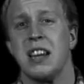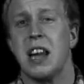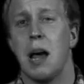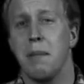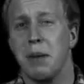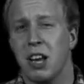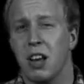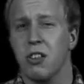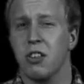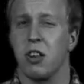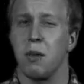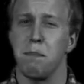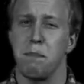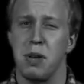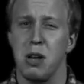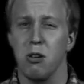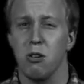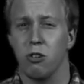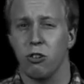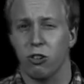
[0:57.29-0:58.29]
Now, because
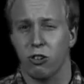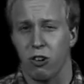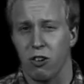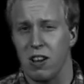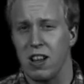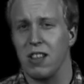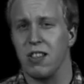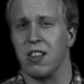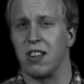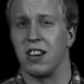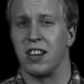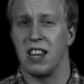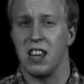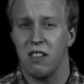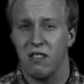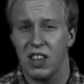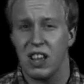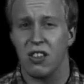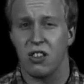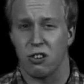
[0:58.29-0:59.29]
computer screens and
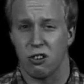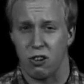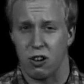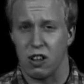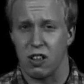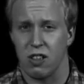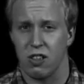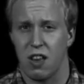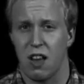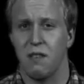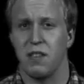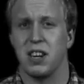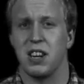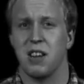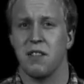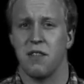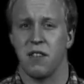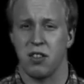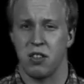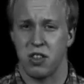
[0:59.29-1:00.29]
T V screens have a
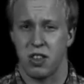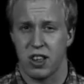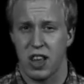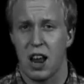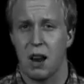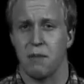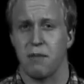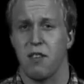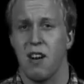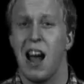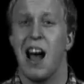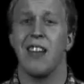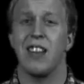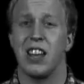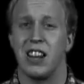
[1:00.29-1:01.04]
different setup for how